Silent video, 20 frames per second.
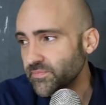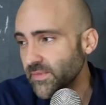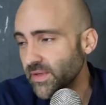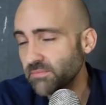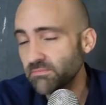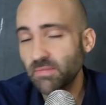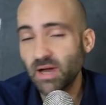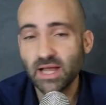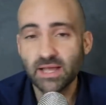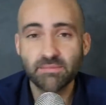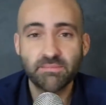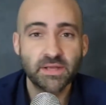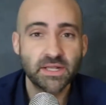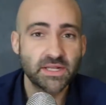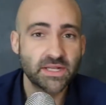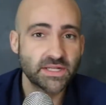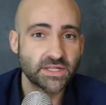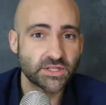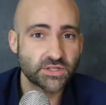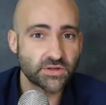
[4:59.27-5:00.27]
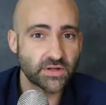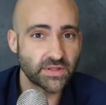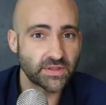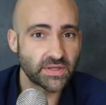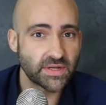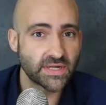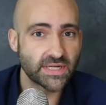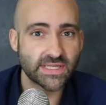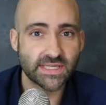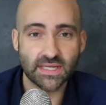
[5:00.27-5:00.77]
In my opinion, string
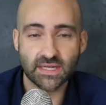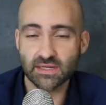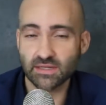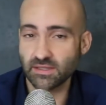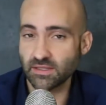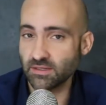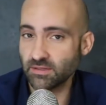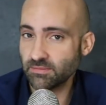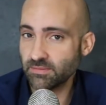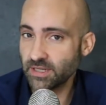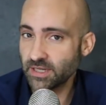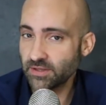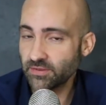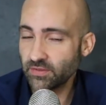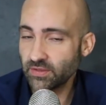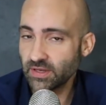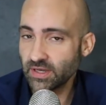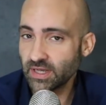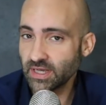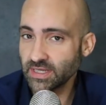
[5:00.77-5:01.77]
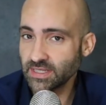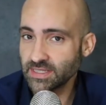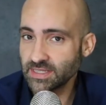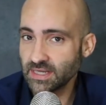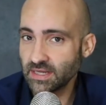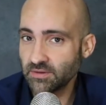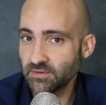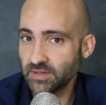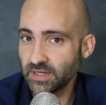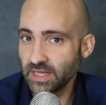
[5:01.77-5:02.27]
theory is on a little bit of thin ice
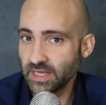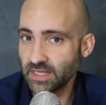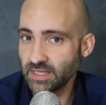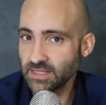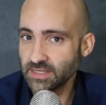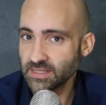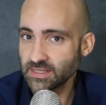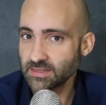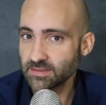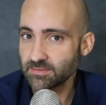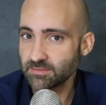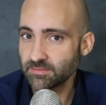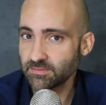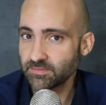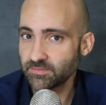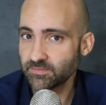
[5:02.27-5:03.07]
nowadays.